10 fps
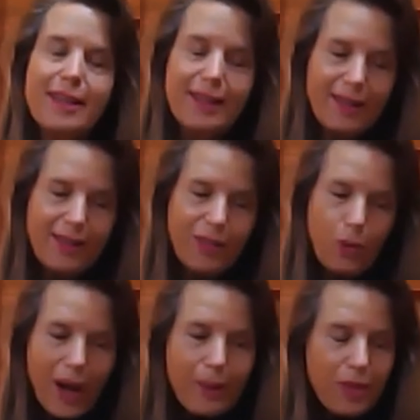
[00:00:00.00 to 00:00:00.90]
the
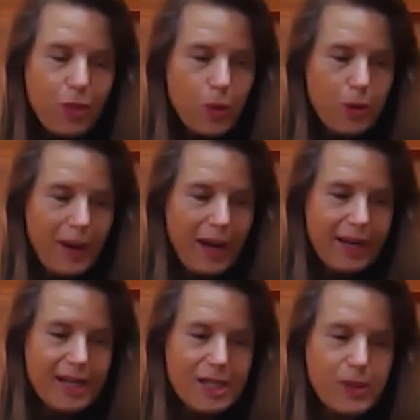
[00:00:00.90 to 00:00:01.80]
way we thought about it
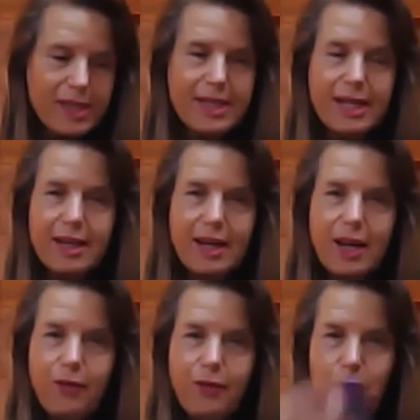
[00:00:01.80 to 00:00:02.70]
is we said,
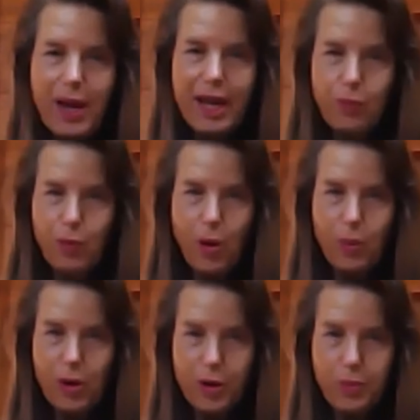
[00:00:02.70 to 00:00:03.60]
if you had a
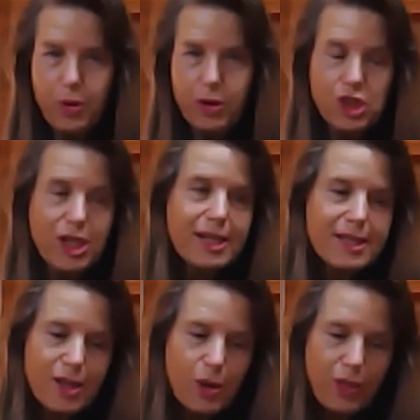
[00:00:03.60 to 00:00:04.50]
role on a project,
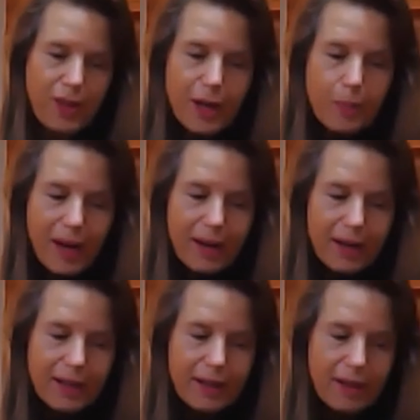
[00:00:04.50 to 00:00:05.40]
so think
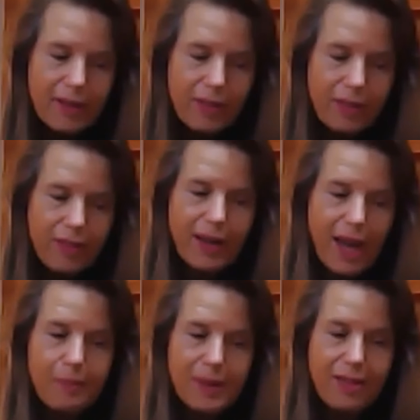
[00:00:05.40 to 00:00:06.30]
about the
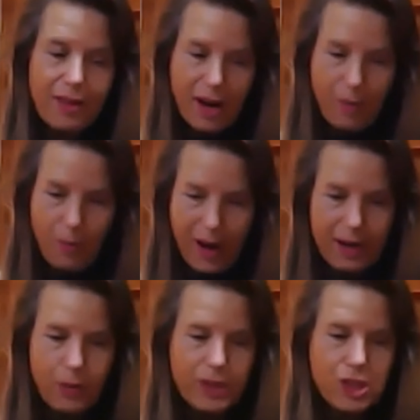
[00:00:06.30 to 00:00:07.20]
company that I
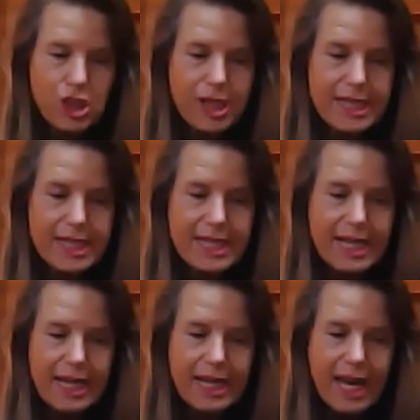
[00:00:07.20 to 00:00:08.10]
run, which is
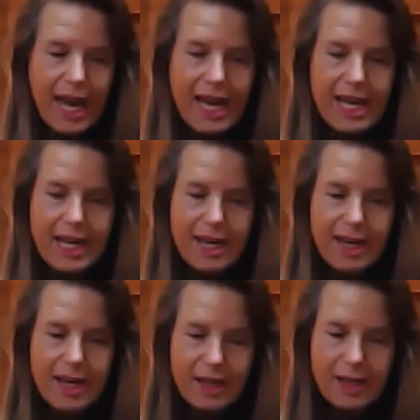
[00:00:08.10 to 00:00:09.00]
a
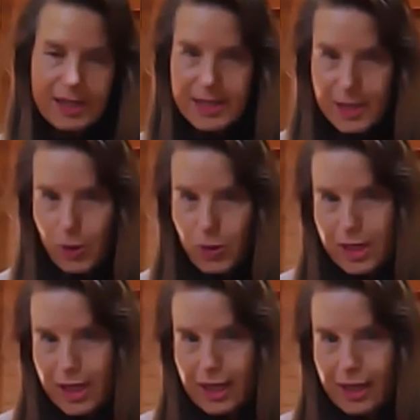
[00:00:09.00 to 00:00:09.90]

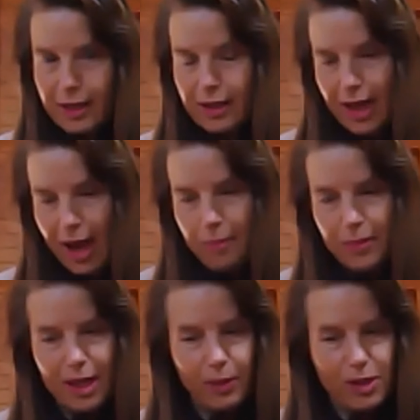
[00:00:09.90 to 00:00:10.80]
consulting company.
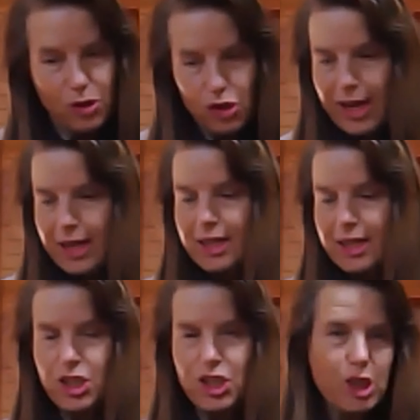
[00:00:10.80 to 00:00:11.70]
We do training,
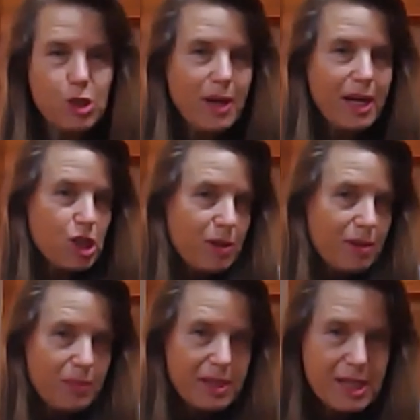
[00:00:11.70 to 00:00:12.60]
change management,
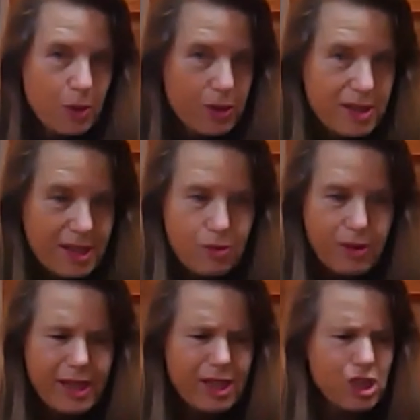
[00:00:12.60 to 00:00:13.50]
business process
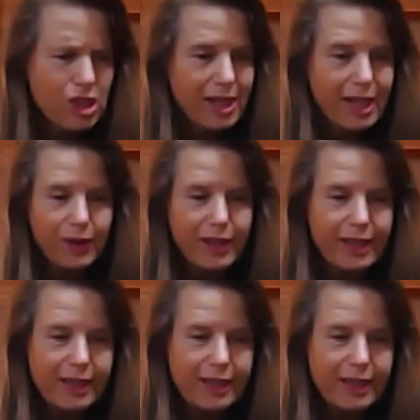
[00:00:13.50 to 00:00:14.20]
re-engineering,